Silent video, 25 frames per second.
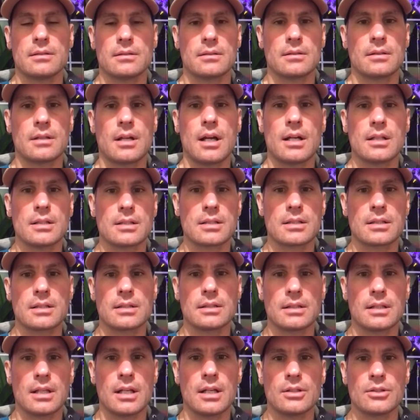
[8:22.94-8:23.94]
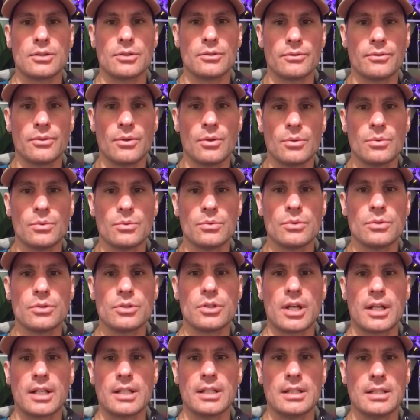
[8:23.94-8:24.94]
constantly on your phone,
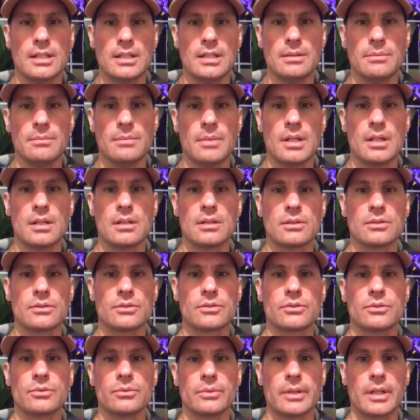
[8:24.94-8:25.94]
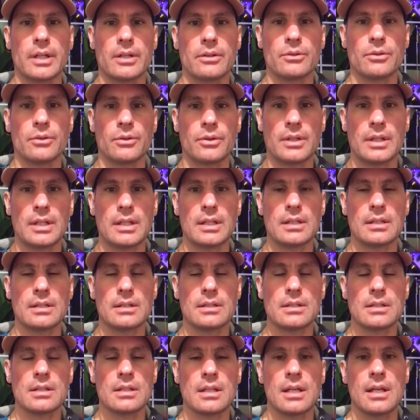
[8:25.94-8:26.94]
checking emails, doing other
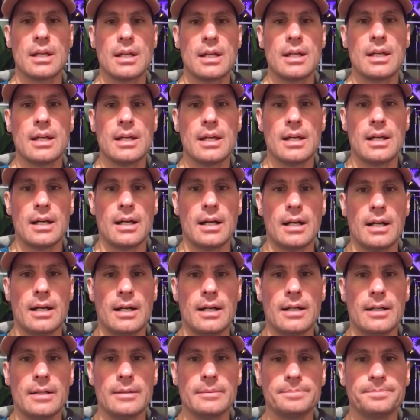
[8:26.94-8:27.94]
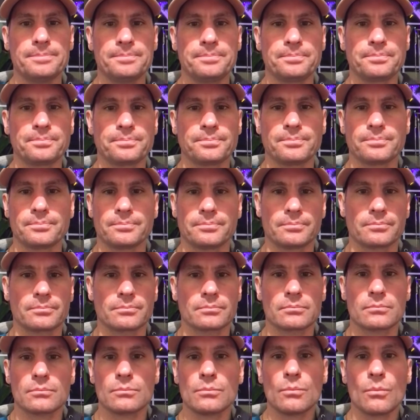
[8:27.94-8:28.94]
things. When
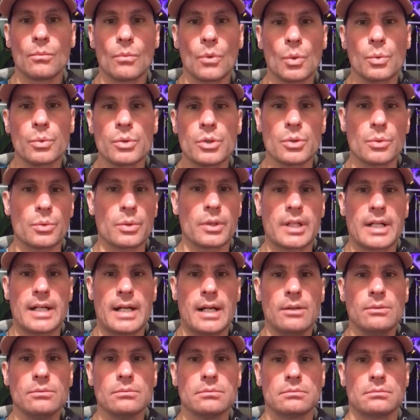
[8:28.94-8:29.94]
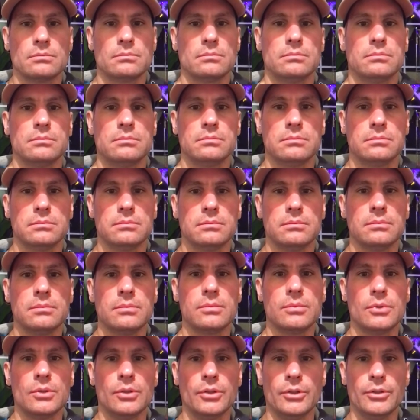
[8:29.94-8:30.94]
you're working out,
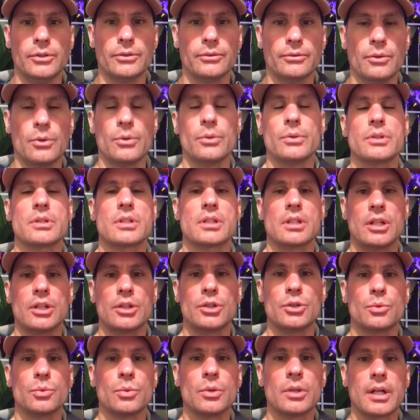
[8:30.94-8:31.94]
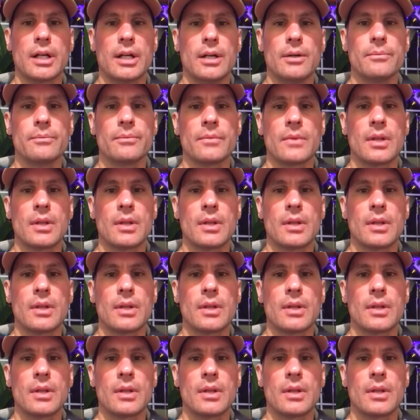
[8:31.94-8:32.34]
you're focused on your workout.